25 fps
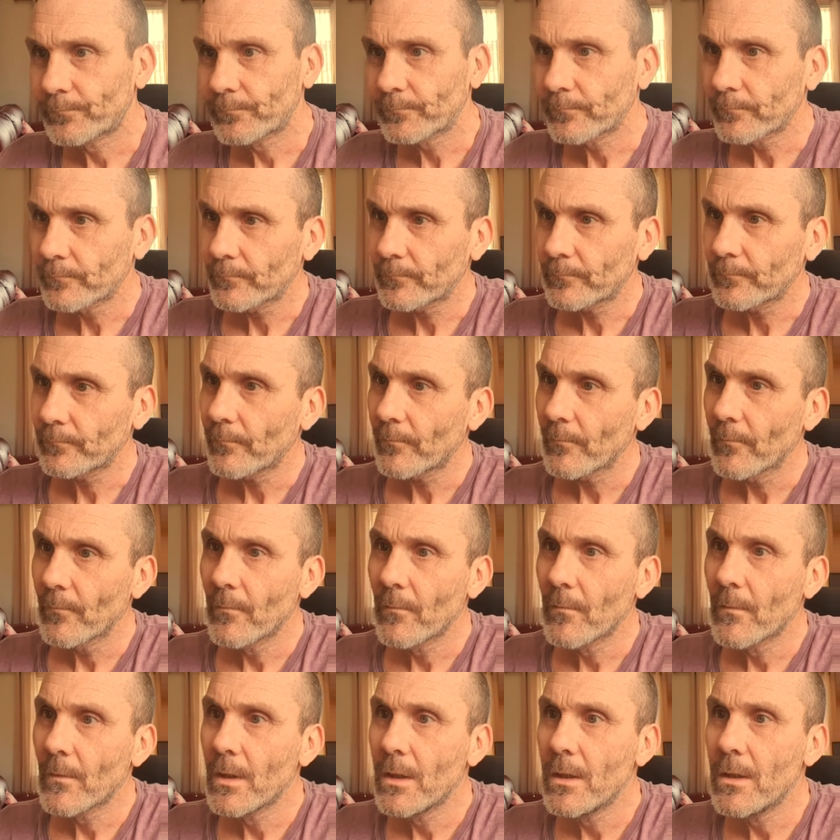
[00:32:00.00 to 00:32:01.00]

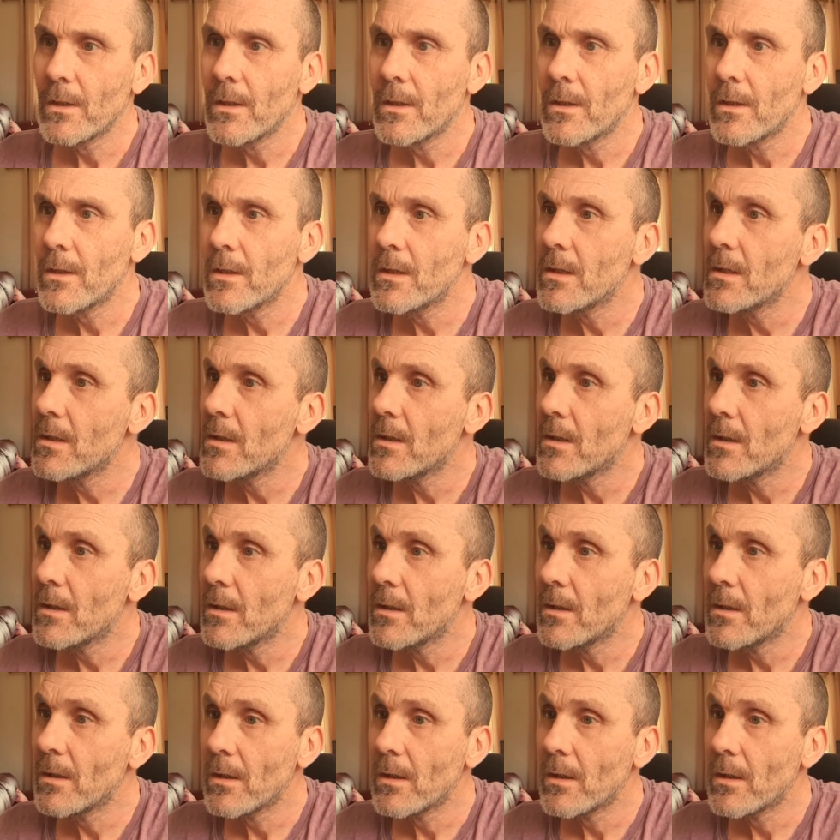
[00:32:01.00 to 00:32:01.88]
(no one is talking)